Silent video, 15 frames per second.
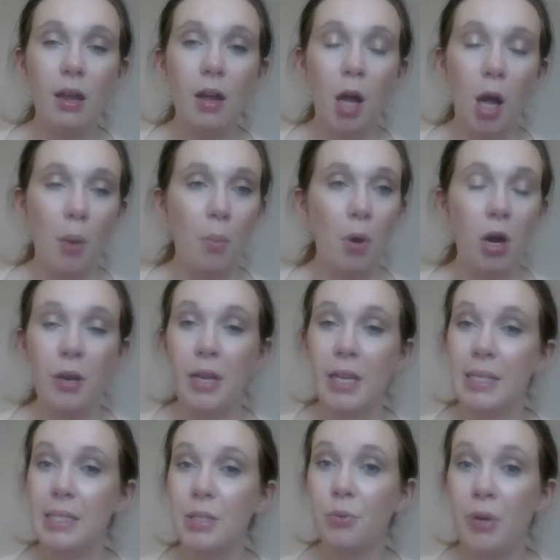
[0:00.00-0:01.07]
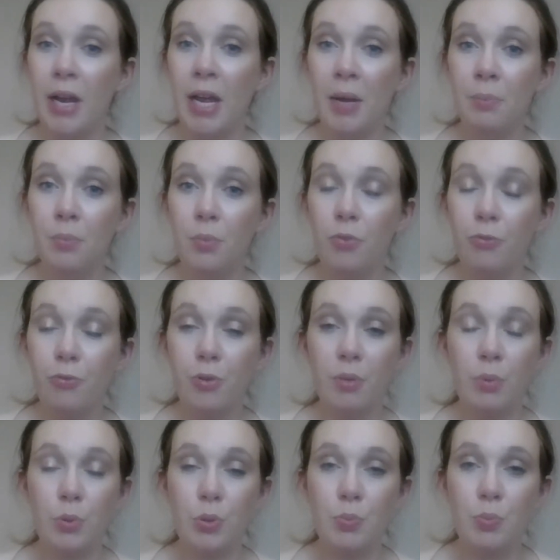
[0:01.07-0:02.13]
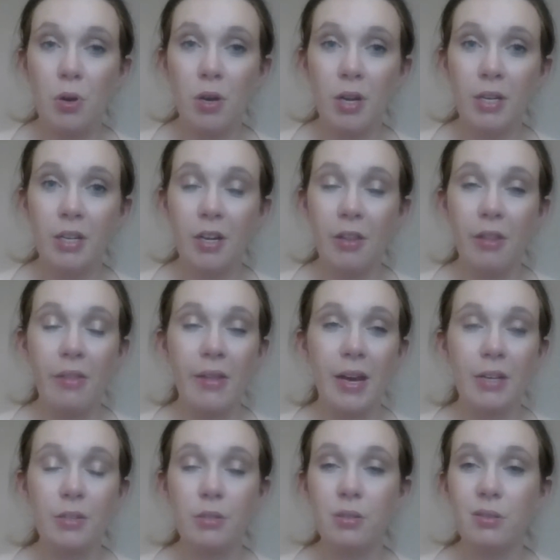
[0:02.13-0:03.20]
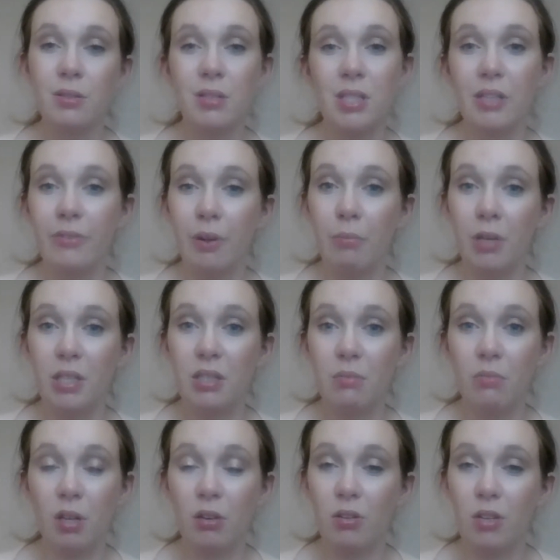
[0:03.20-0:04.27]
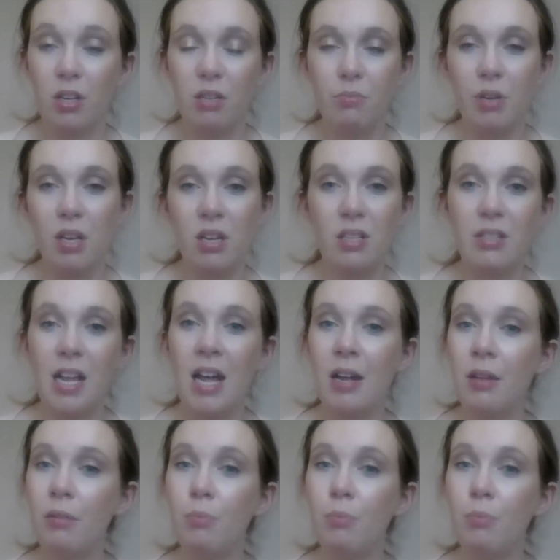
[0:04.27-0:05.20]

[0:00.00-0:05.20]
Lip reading: on Instagram for the most part. Other than that, you'll see if I buy something or not, because I'll